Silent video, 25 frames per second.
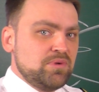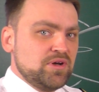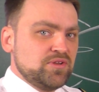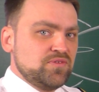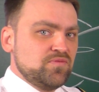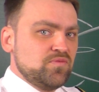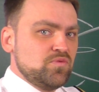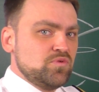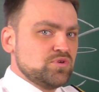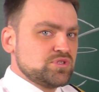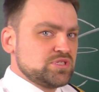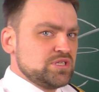
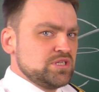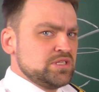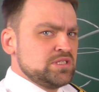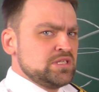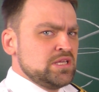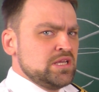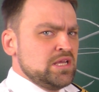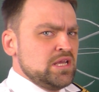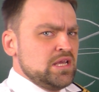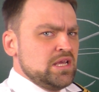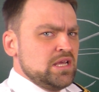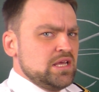But was
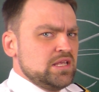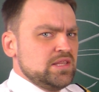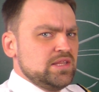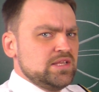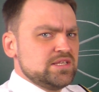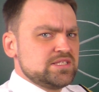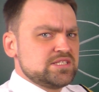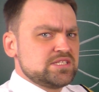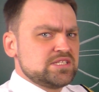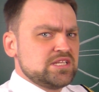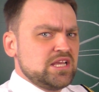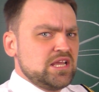it
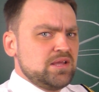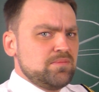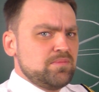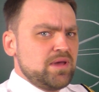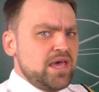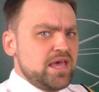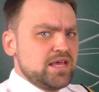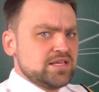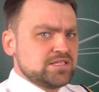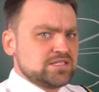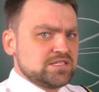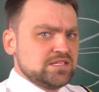the same
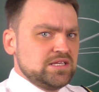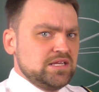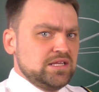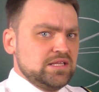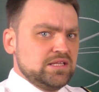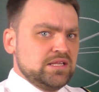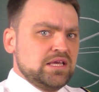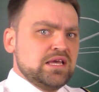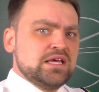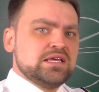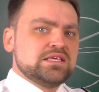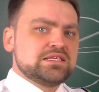as
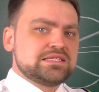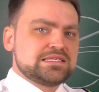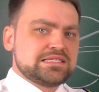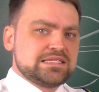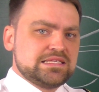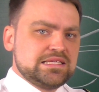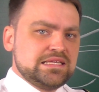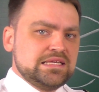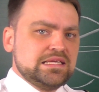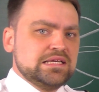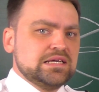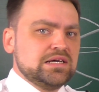in
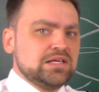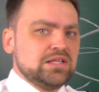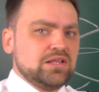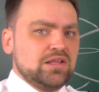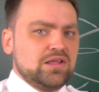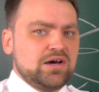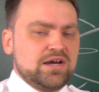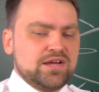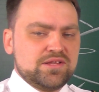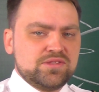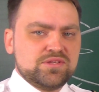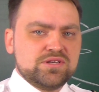sea
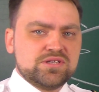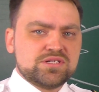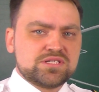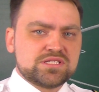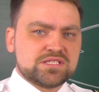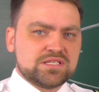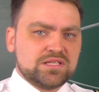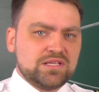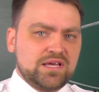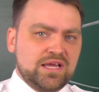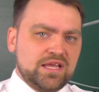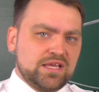
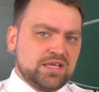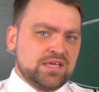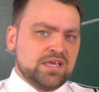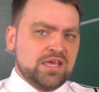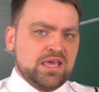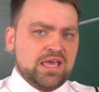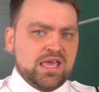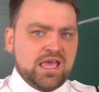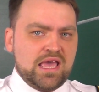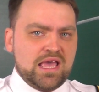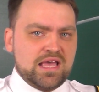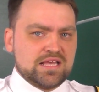liners
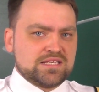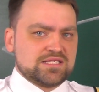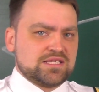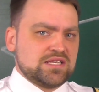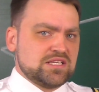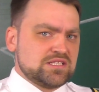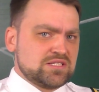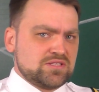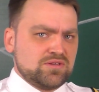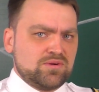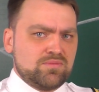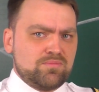like
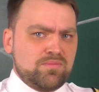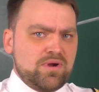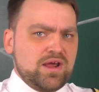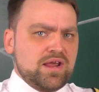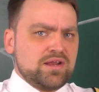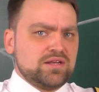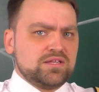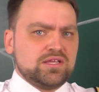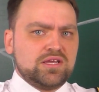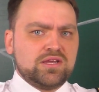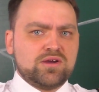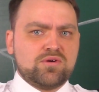SS
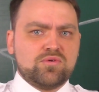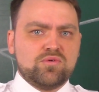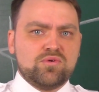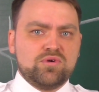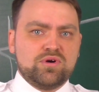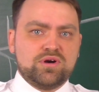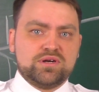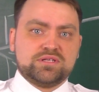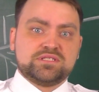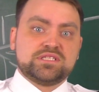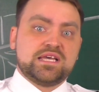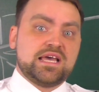Normandia
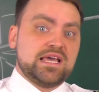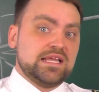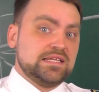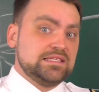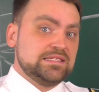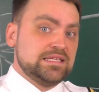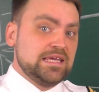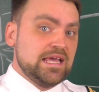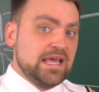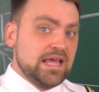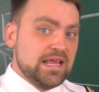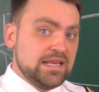or
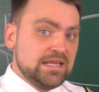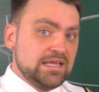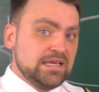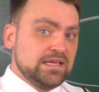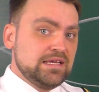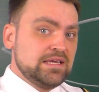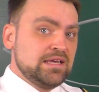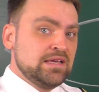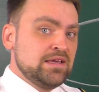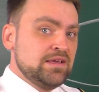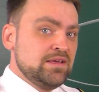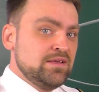
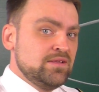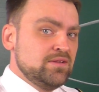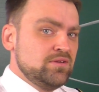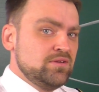Titanic?